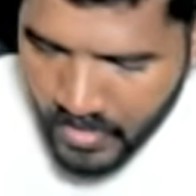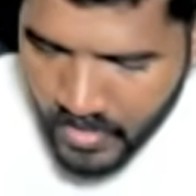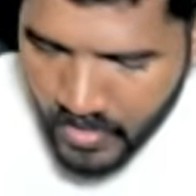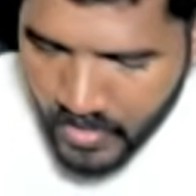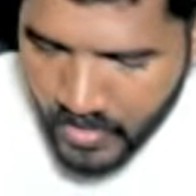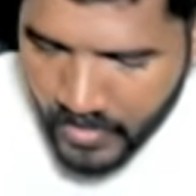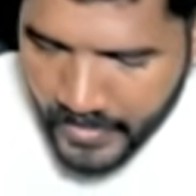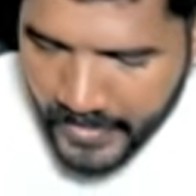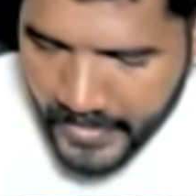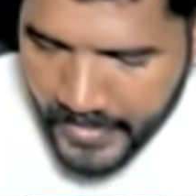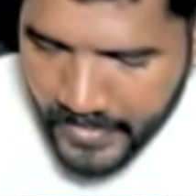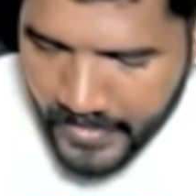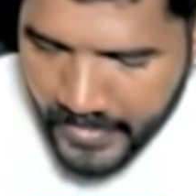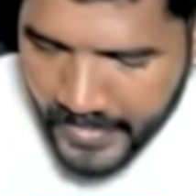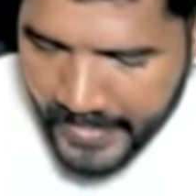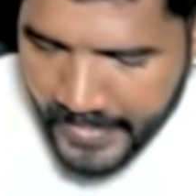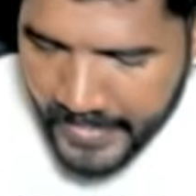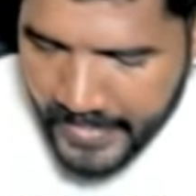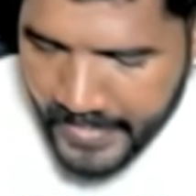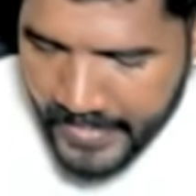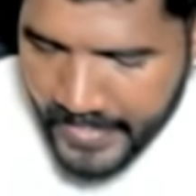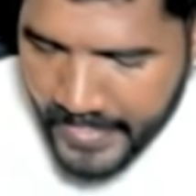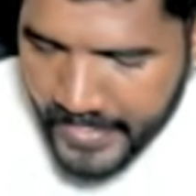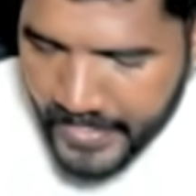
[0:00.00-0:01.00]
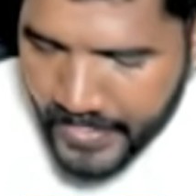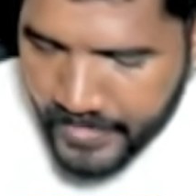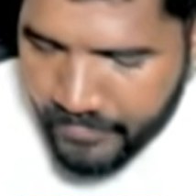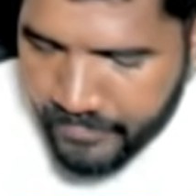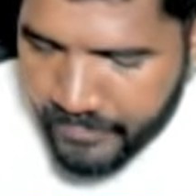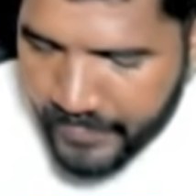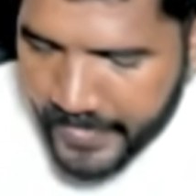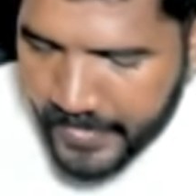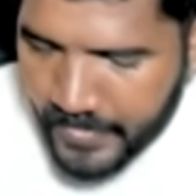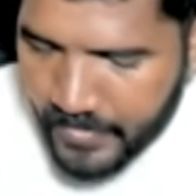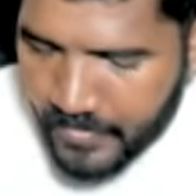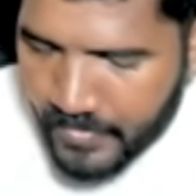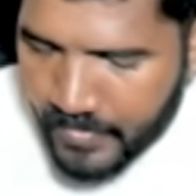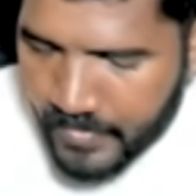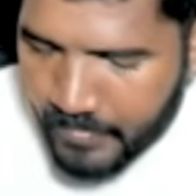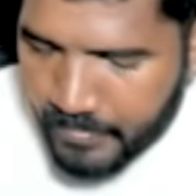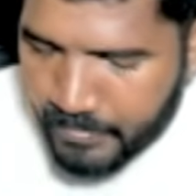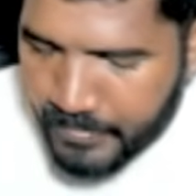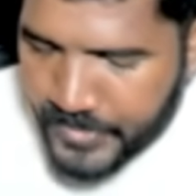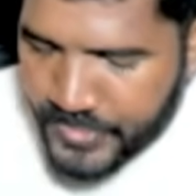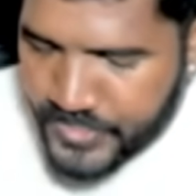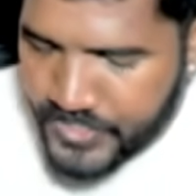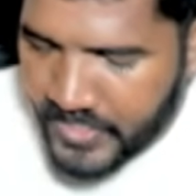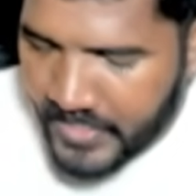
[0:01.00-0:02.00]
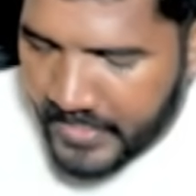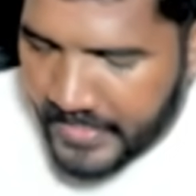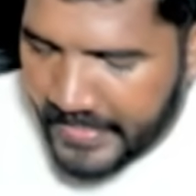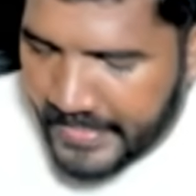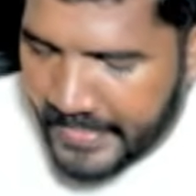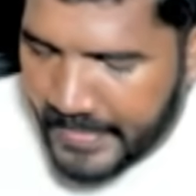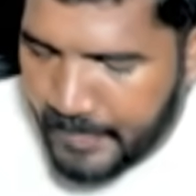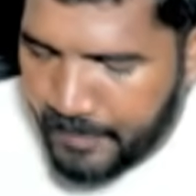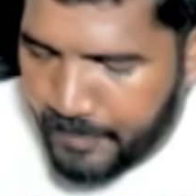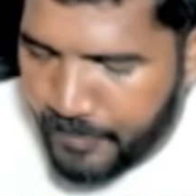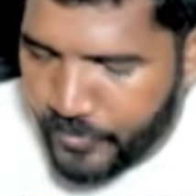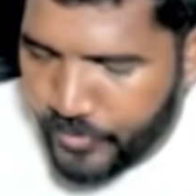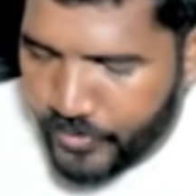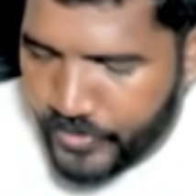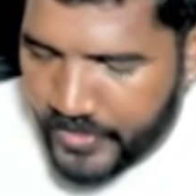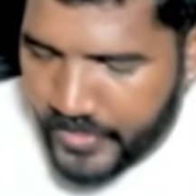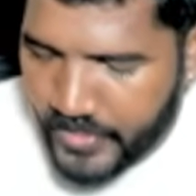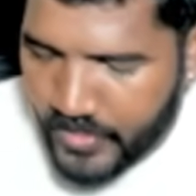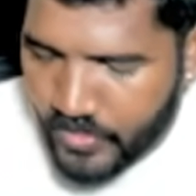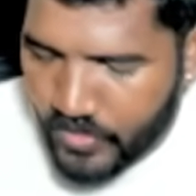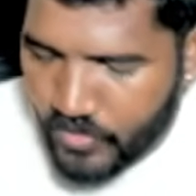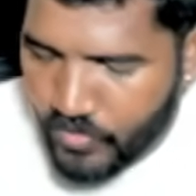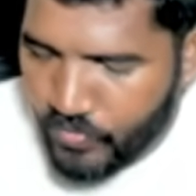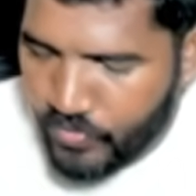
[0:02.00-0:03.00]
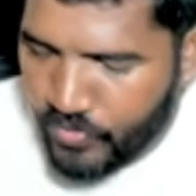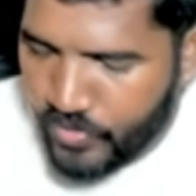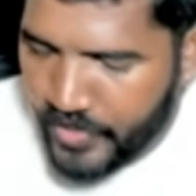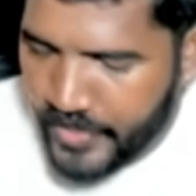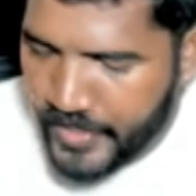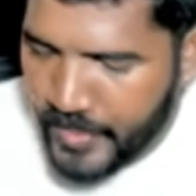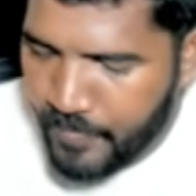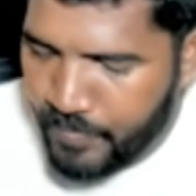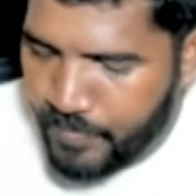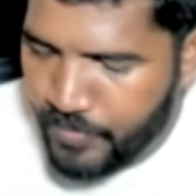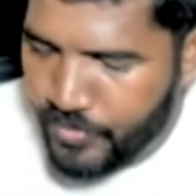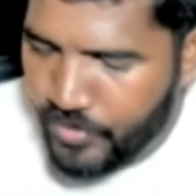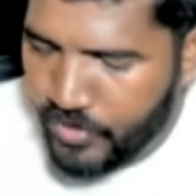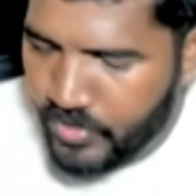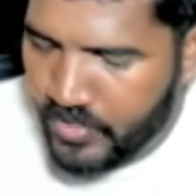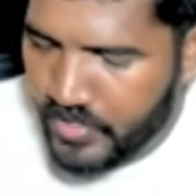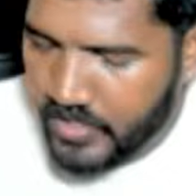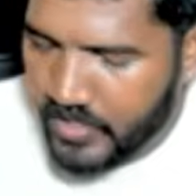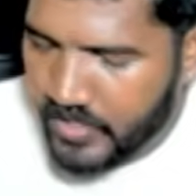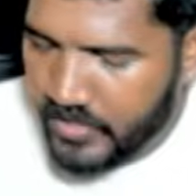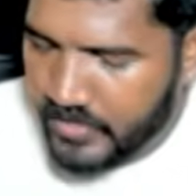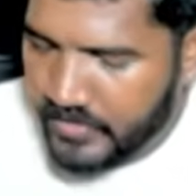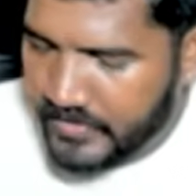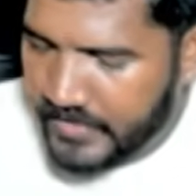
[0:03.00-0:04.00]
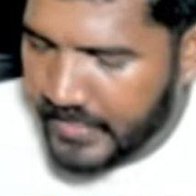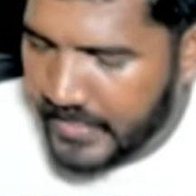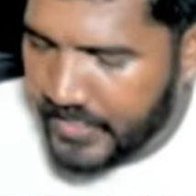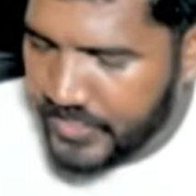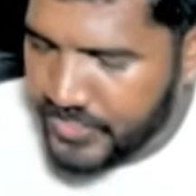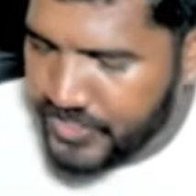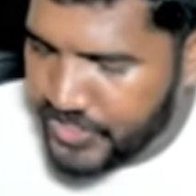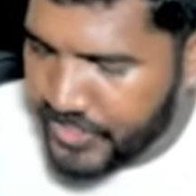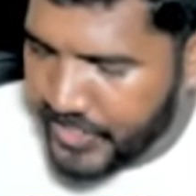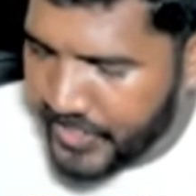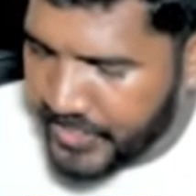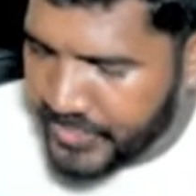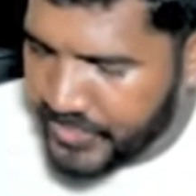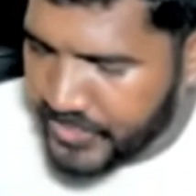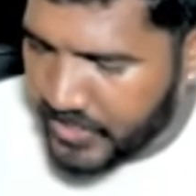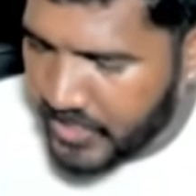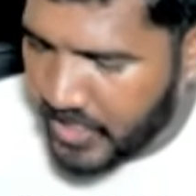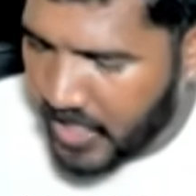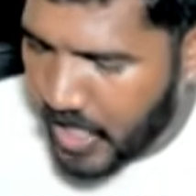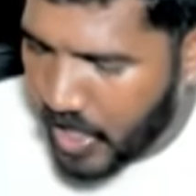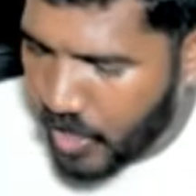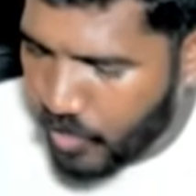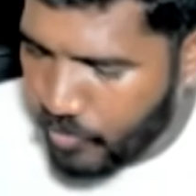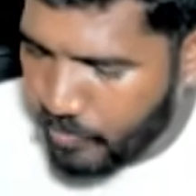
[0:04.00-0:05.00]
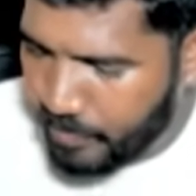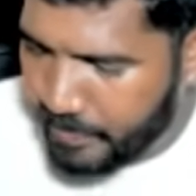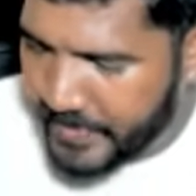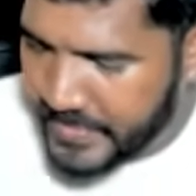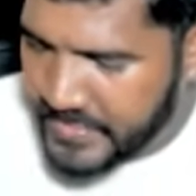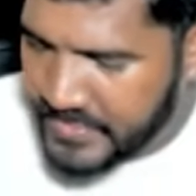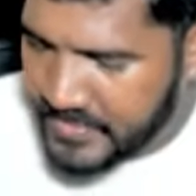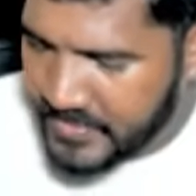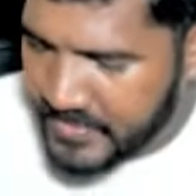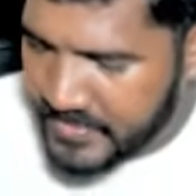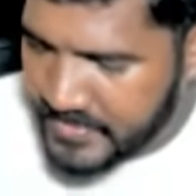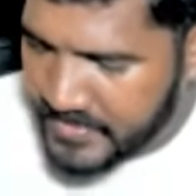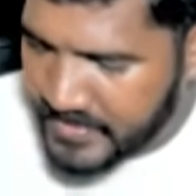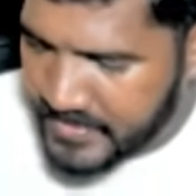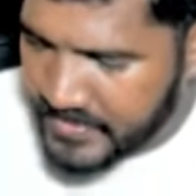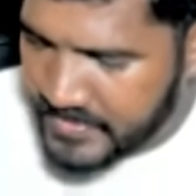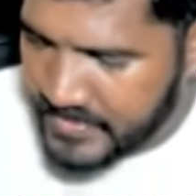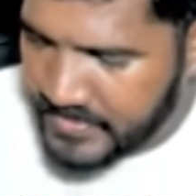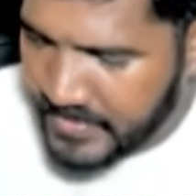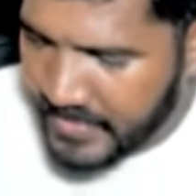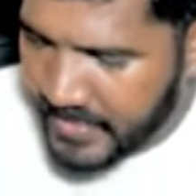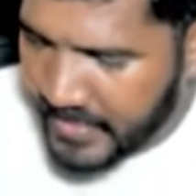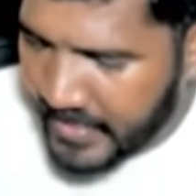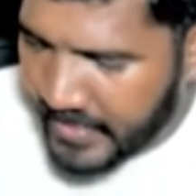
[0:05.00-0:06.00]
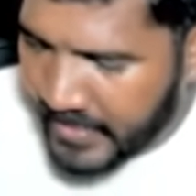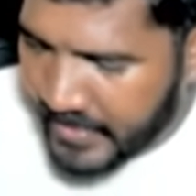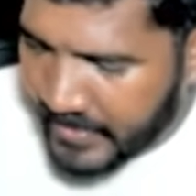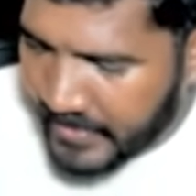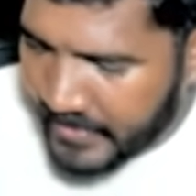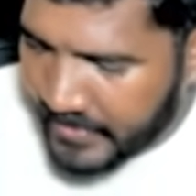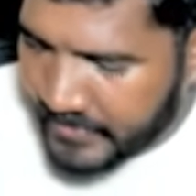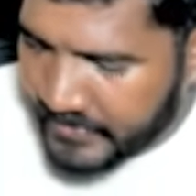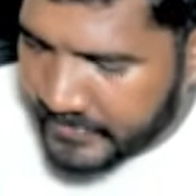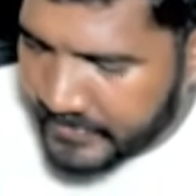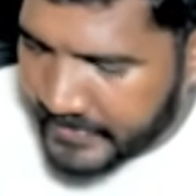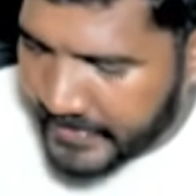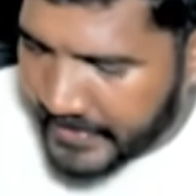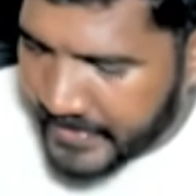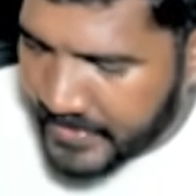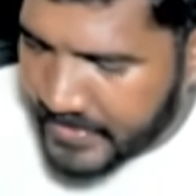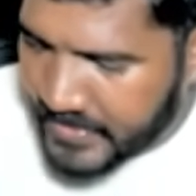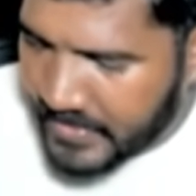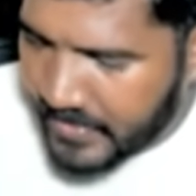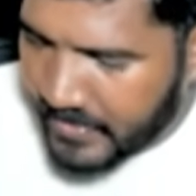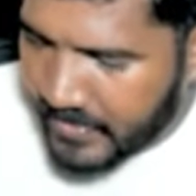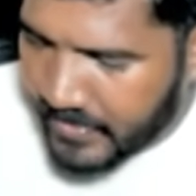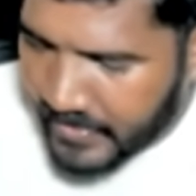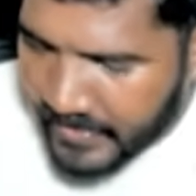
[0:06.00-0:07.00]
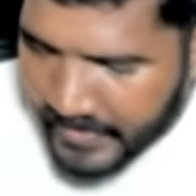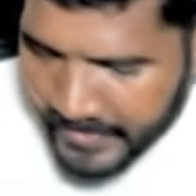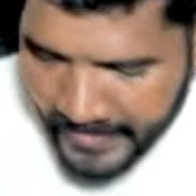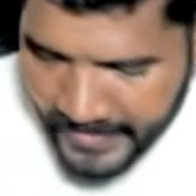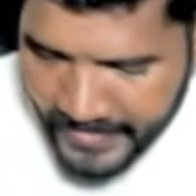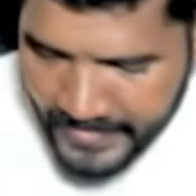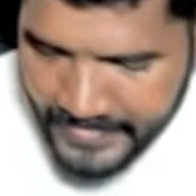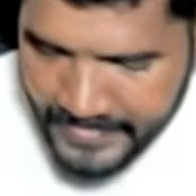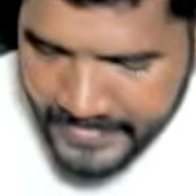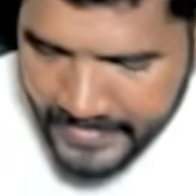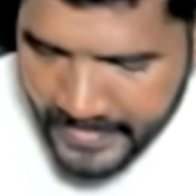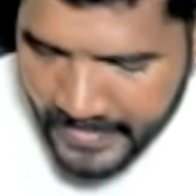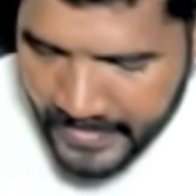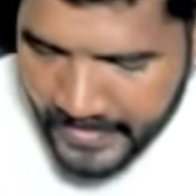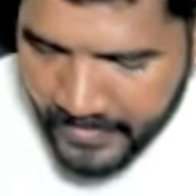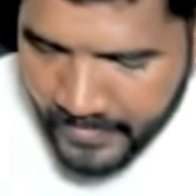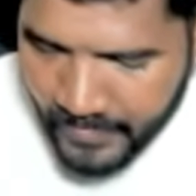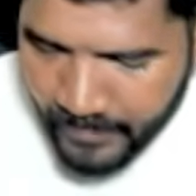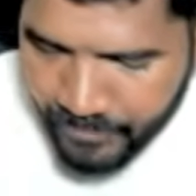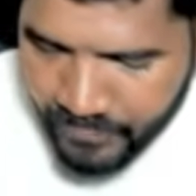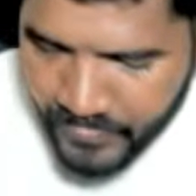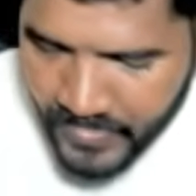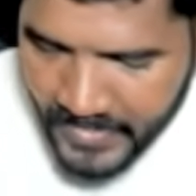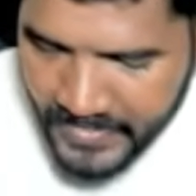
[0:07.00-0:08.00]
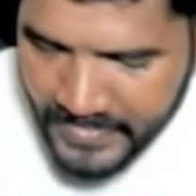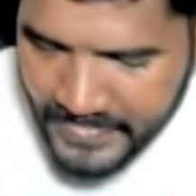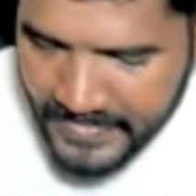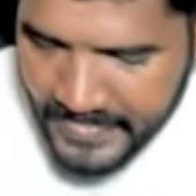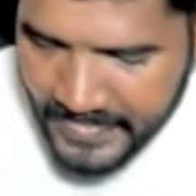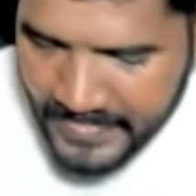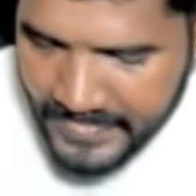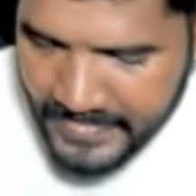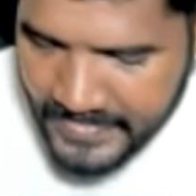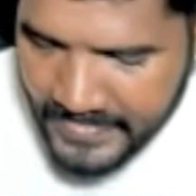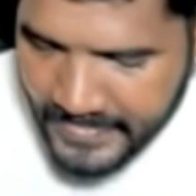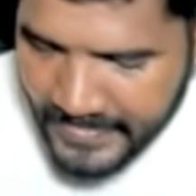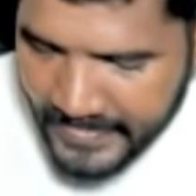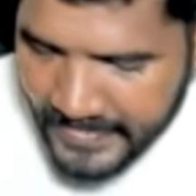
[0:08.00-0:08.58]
In 1985, Mitchell E. Porter wrote a book that changed how businesses think. He said that succeed